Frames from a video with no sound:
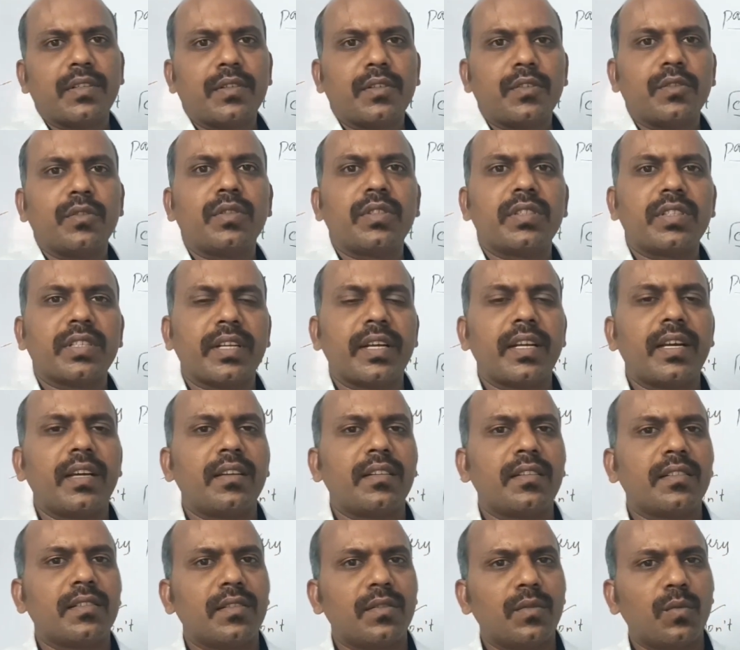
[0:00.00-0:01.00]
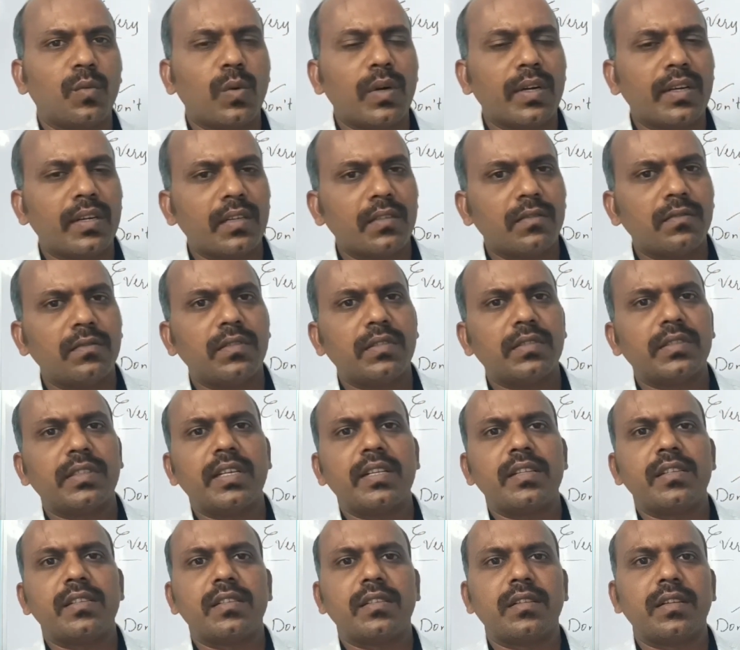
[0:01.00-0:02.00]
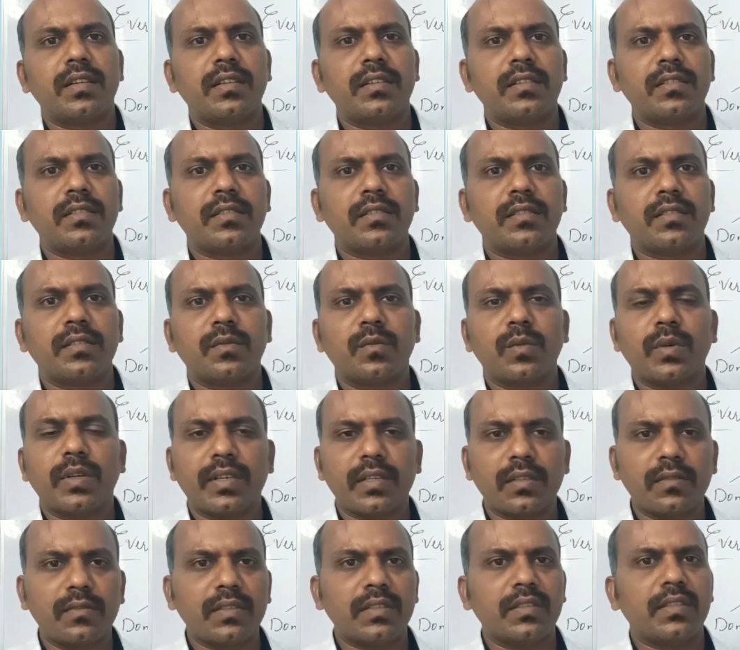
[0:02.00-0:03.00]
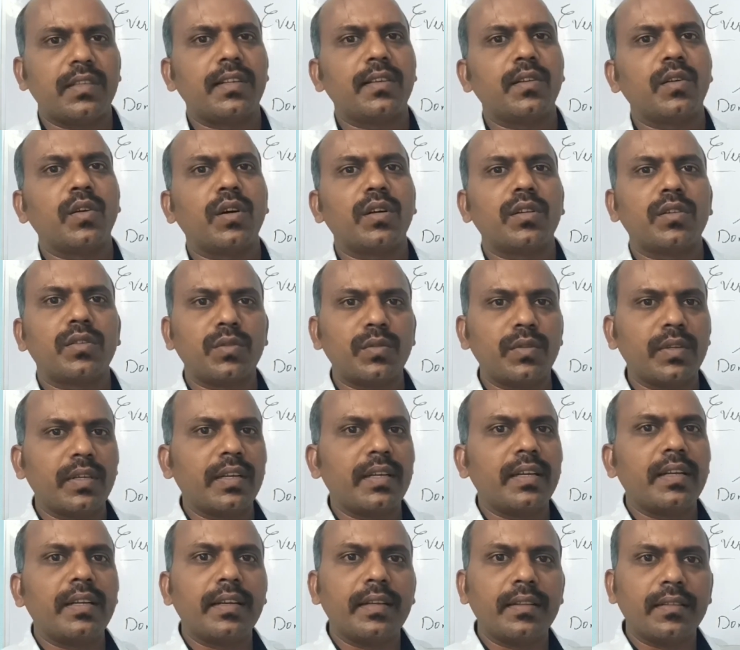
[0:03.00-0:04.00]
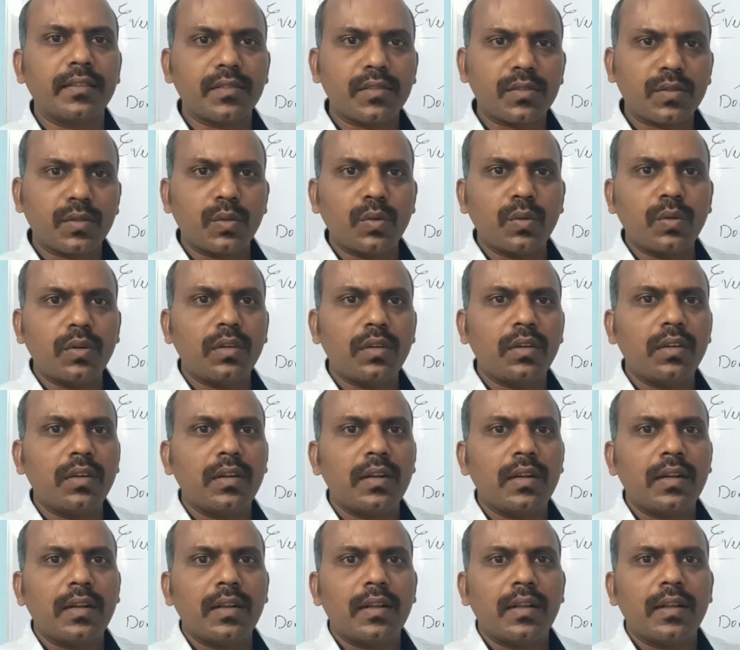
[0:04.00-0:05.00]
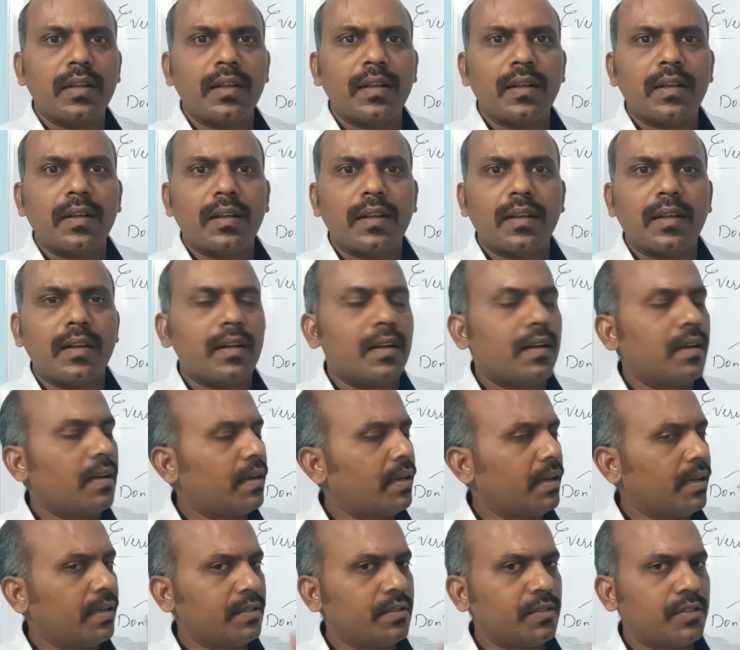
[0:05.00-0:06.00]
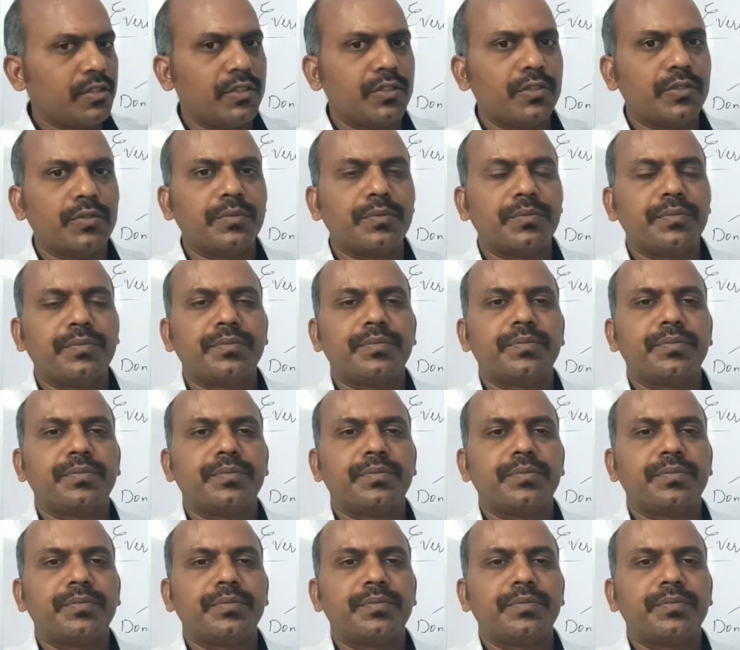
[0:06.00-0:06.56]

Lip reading: to share whatever the incidents, whatever they got today in the school and to you.